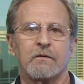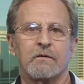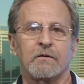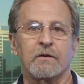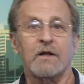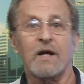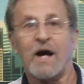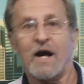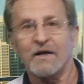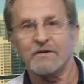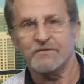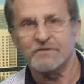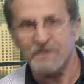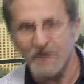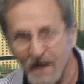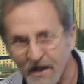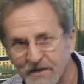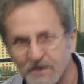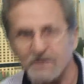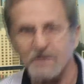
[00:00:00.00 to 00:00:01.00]
The cotton
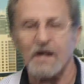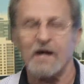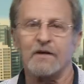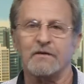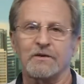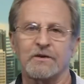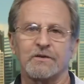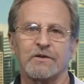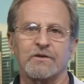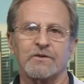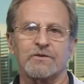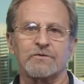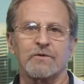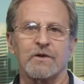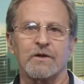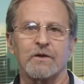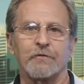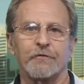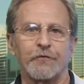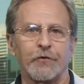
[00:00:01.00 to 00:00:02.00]
textile
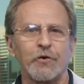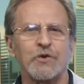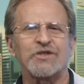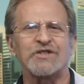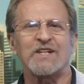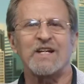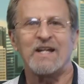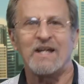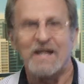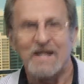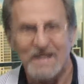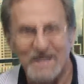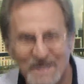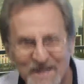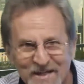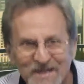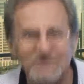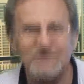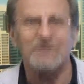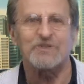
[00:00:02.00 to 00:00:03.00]
industry, the first
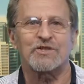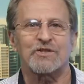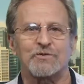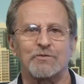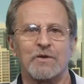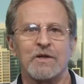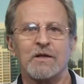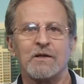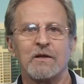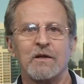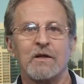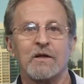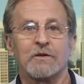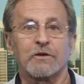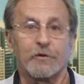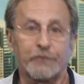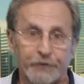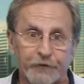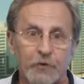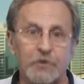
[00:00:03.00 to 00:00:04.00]
industry,
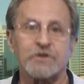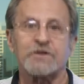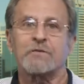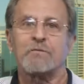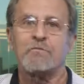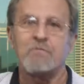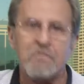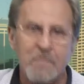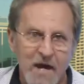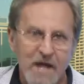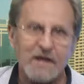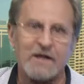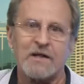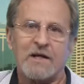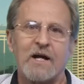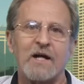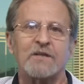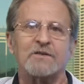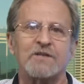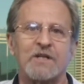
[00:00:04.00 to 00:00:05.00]
the first
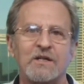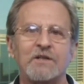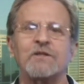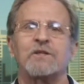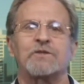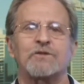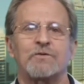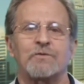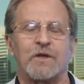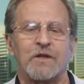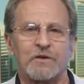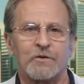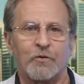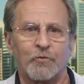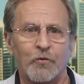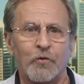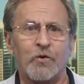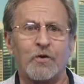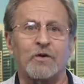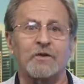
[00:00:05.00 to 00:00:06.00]
mechanized industry in the
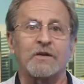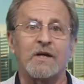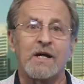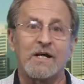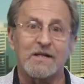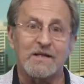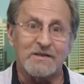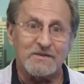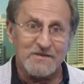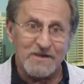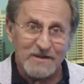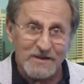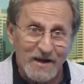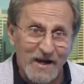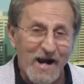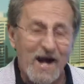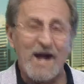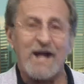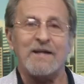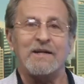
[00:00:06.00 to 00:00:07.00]
world is the
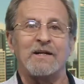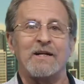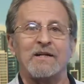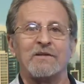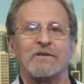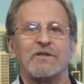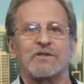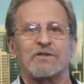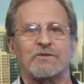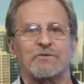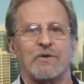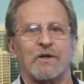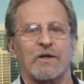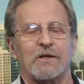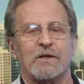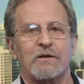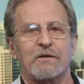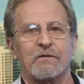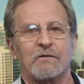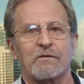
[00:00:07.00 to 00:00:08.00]
cotton industry.
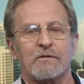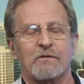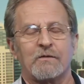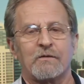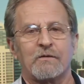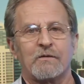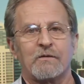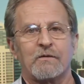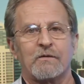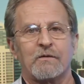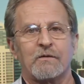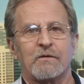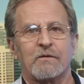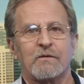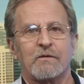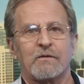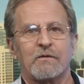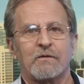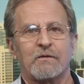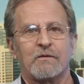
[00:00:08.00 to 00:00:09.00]

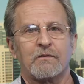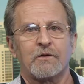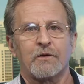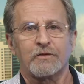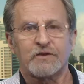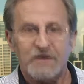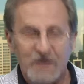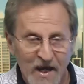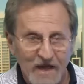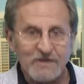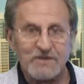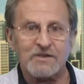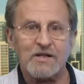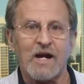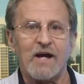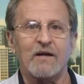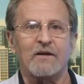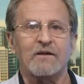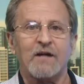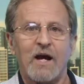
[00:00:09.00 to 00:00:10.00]
The
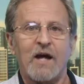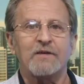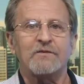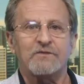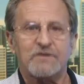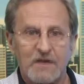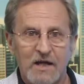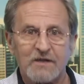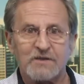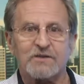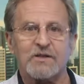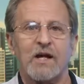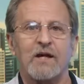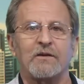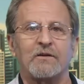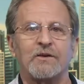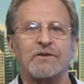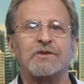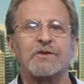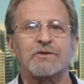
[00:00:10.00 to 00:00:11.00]
cotton
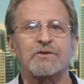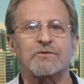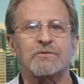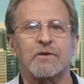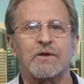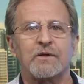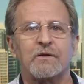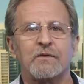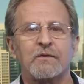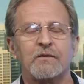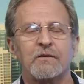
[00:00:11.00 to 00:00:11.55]
textile industry.